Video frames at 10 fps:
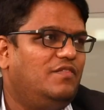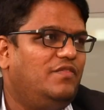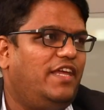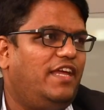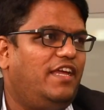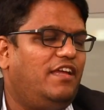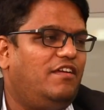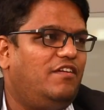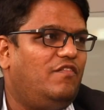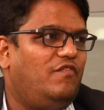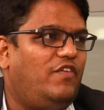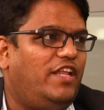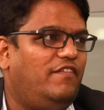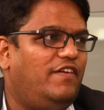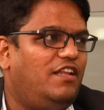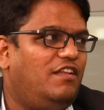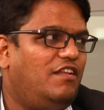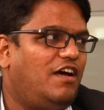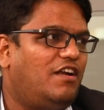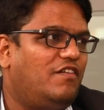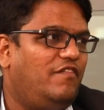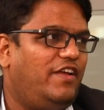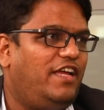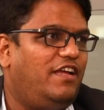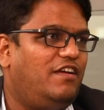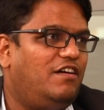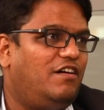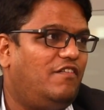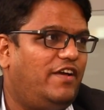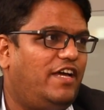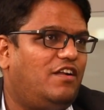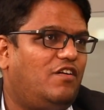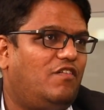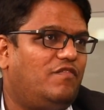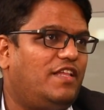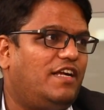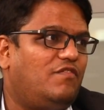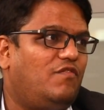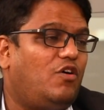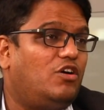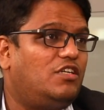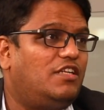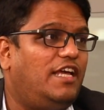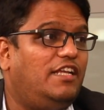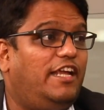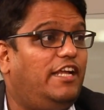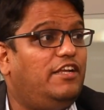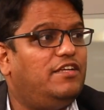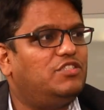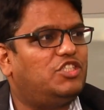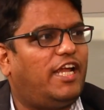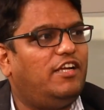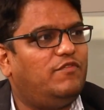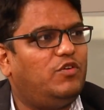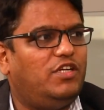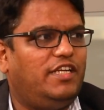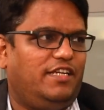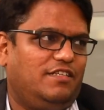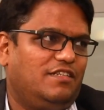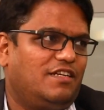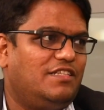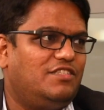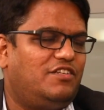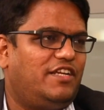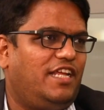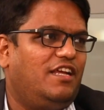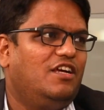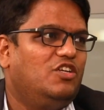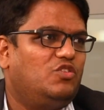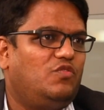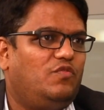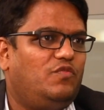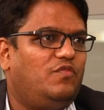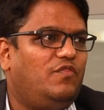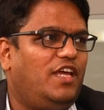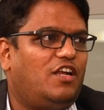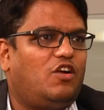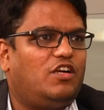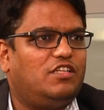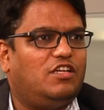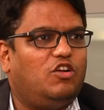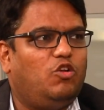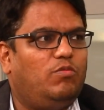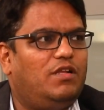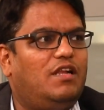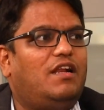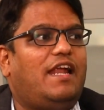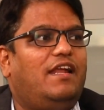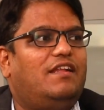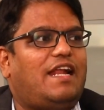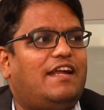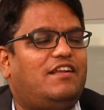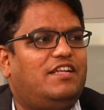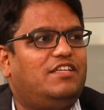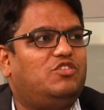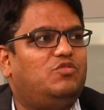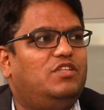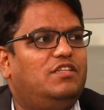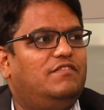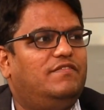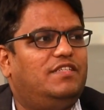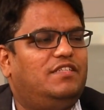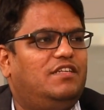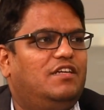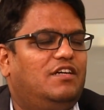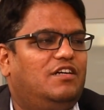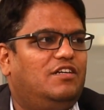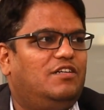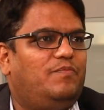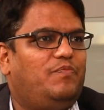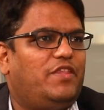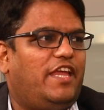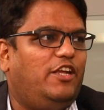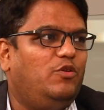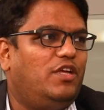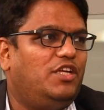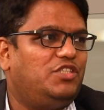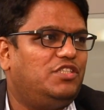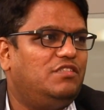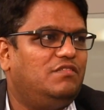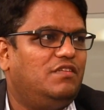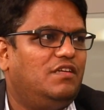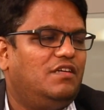They very well are aware of that what an Indian child would need, considering. So we are not in a global rat race to deliver education